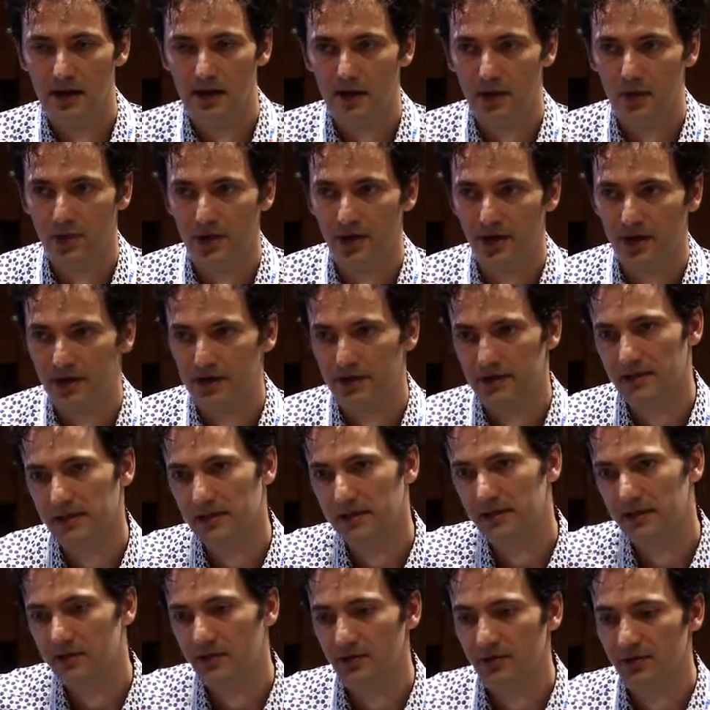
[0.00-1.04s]
We
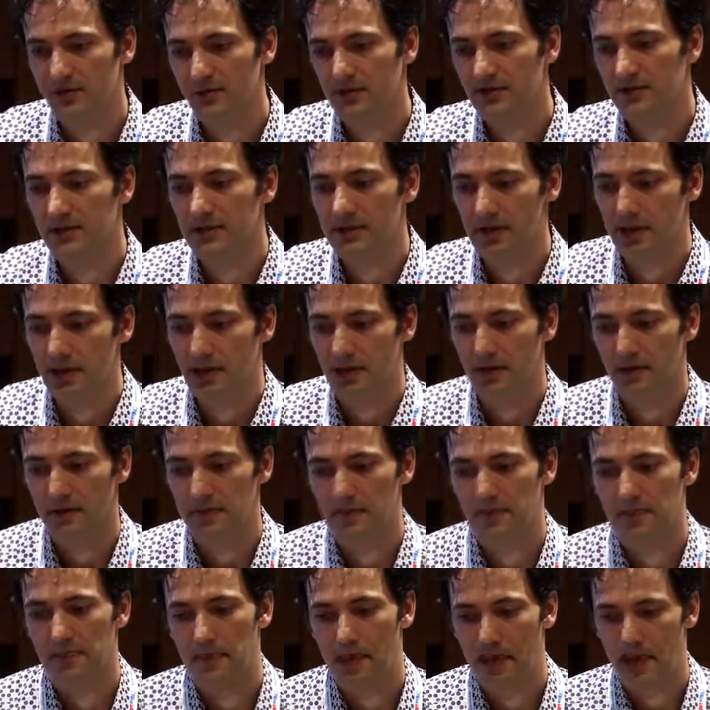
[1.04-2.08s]
currently use
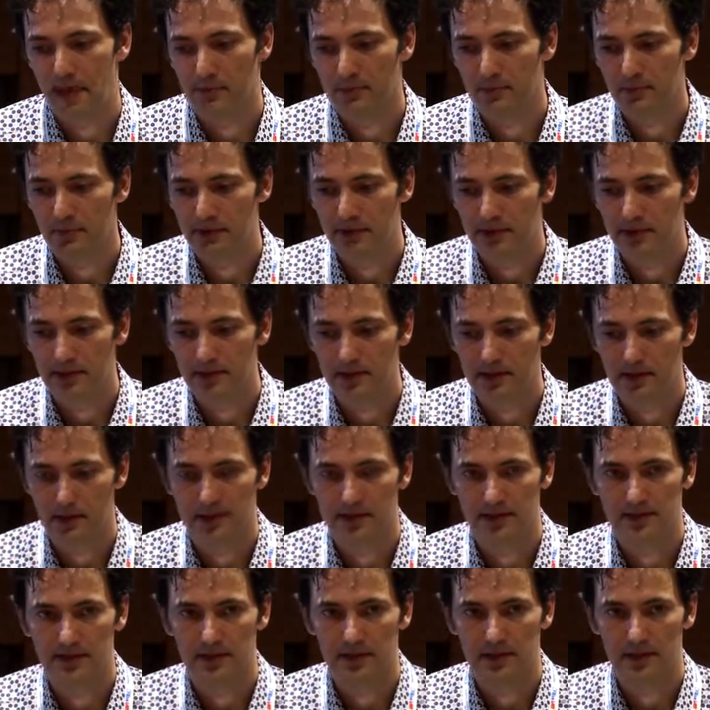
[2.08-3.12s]
MBIT
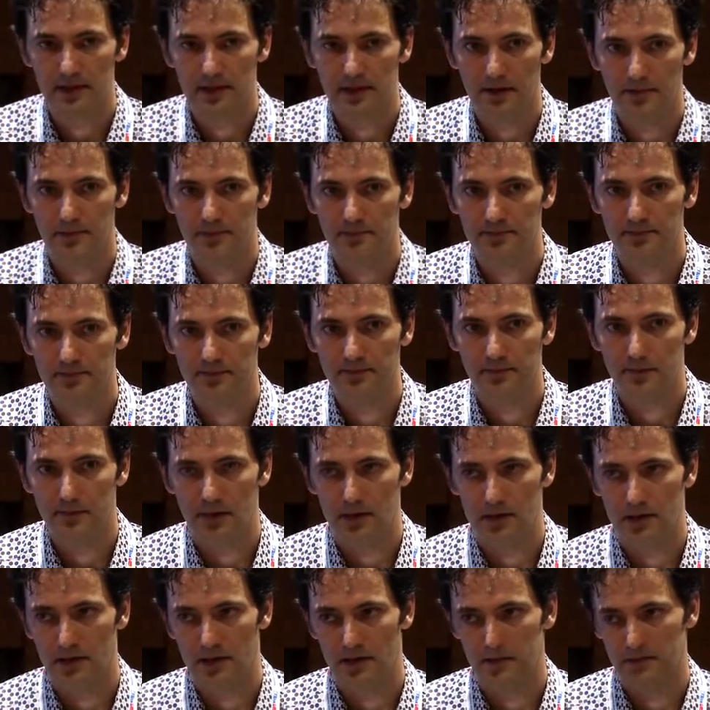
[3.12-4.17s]
as a
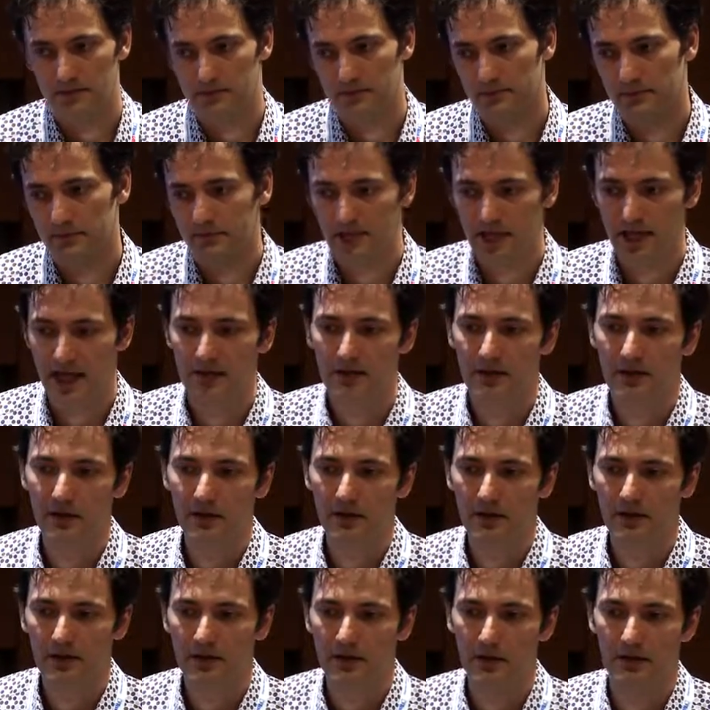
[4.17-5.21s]

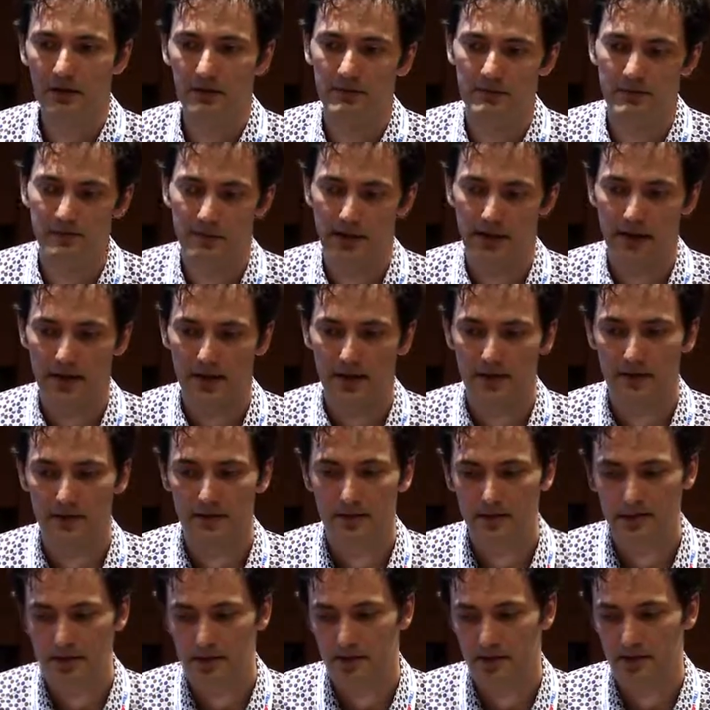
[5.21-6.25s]
chemical and
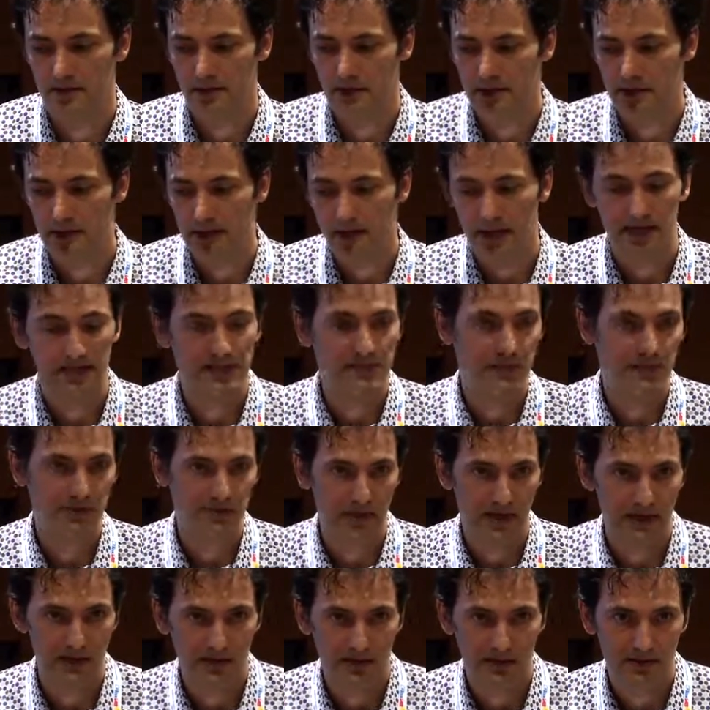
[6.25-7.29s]

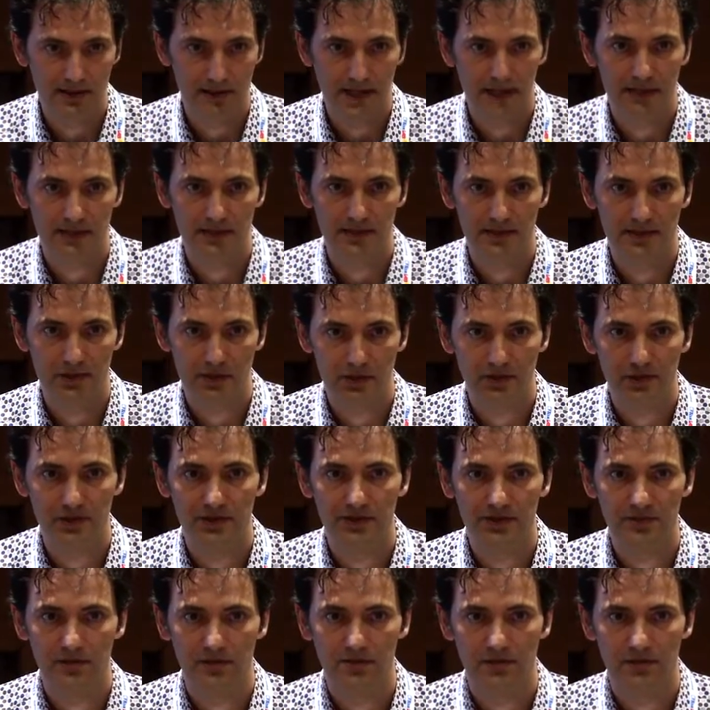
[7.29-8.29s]
experimental data storage,